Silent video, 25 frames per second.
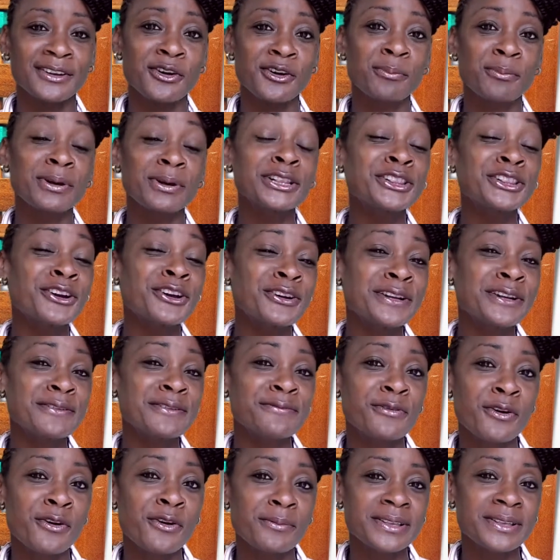but learning
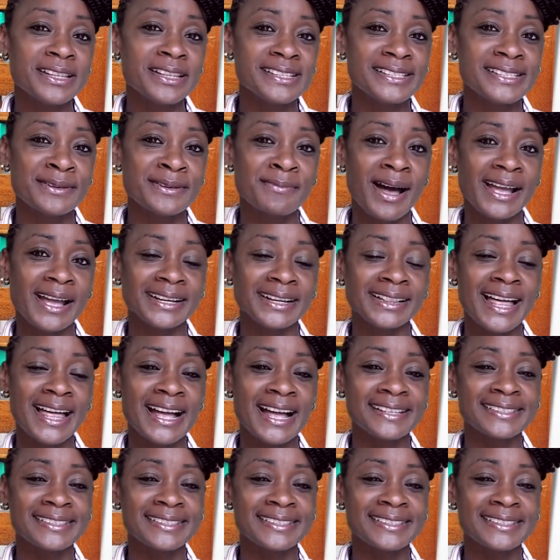formulas in my class